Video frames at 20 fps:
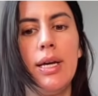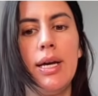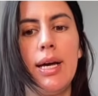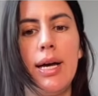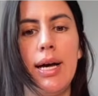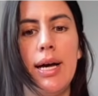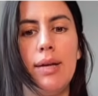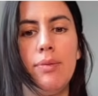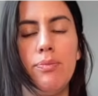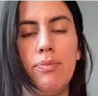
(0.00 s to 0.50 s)

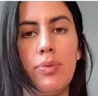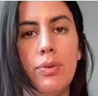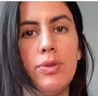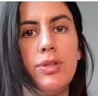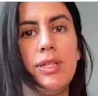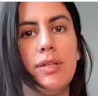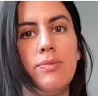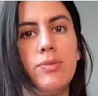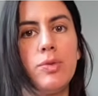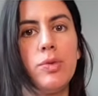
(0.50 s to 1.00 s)
and put
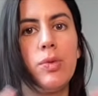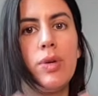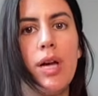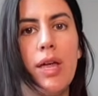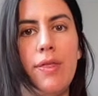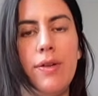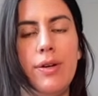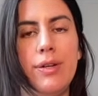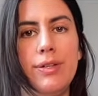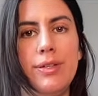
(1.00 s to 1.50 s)
them
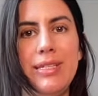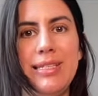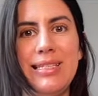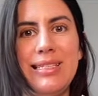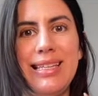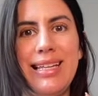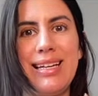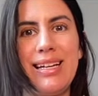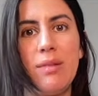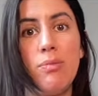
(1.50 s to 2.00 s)
together. This is
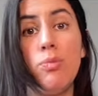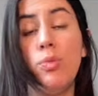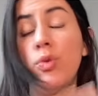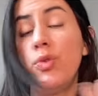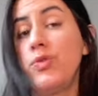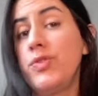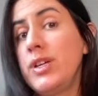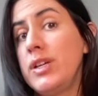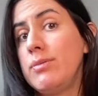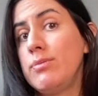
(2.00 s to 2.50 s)
like a
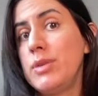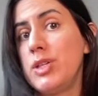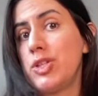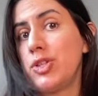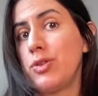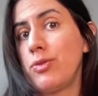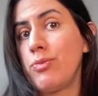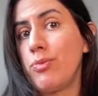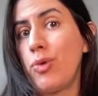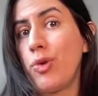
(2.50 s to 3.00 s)
moving
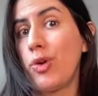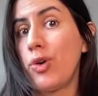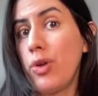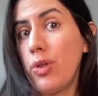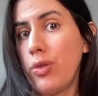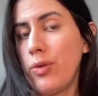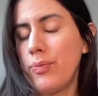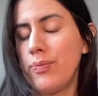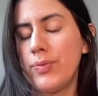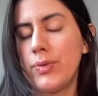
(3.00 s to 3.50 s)
vision board,
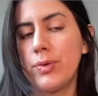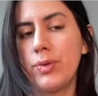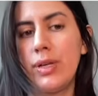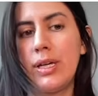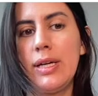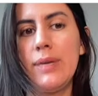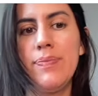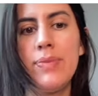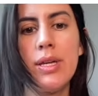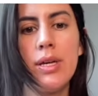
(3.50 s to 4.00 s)

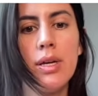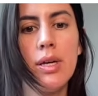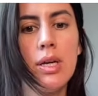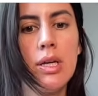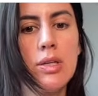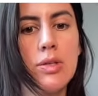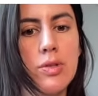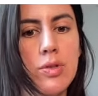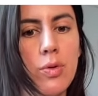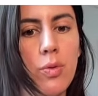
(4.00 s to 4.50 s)
okay?
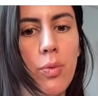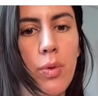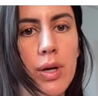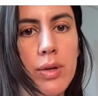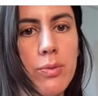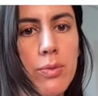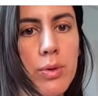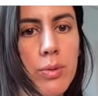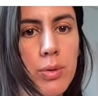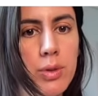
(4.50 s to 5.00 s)
So what
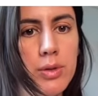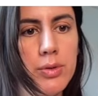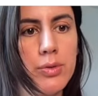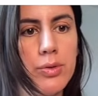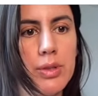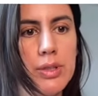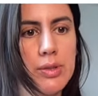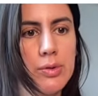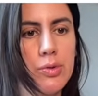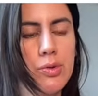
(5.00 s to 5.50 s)
we will do
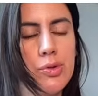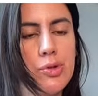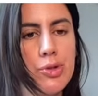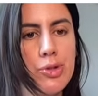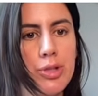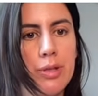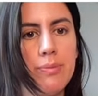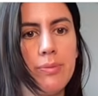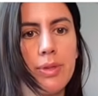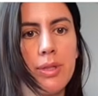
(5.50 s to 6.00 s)
is to use
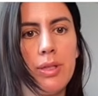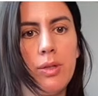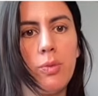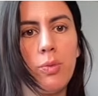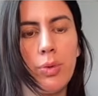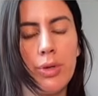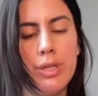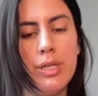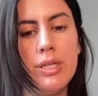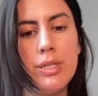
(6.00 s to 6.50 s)
some
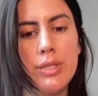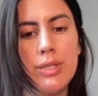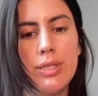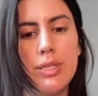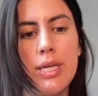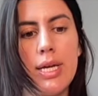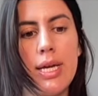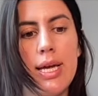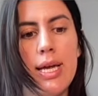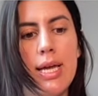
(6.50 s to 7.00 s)
keywords
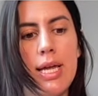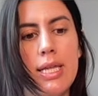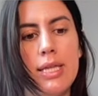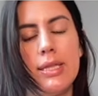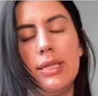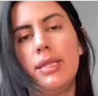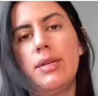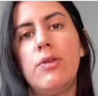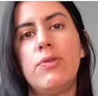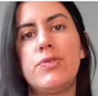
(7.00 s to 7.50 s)

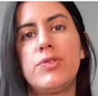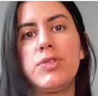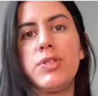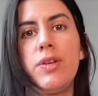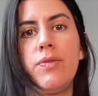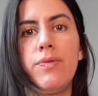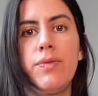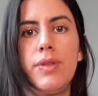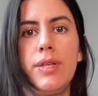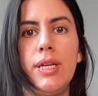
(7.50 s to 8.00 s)
of
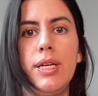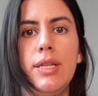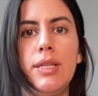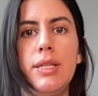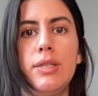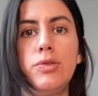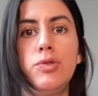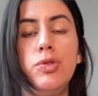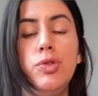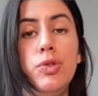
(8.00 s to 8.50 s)
something that
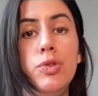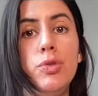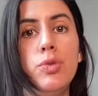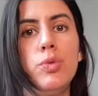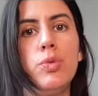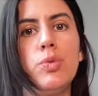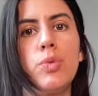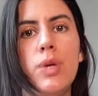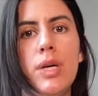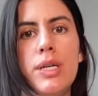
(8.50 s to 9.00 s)
you
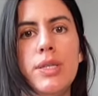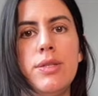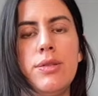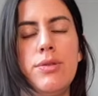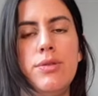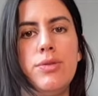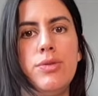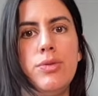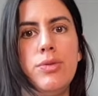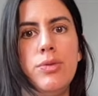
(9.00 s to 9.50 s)
want
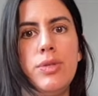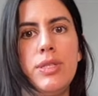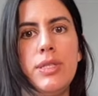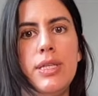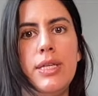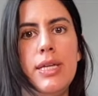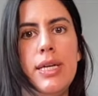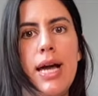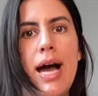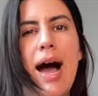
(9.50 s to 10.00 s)
to
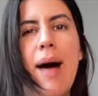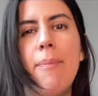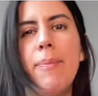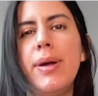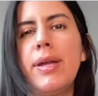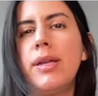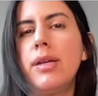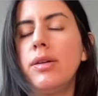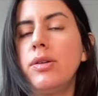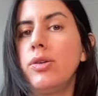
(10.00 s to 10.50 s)
see happen
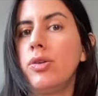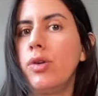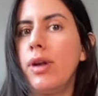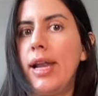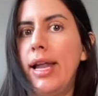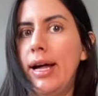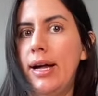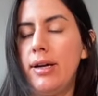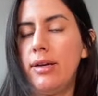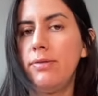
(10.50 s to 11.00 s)
in your
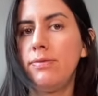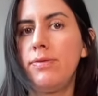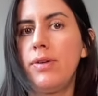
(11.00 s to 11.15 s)
life,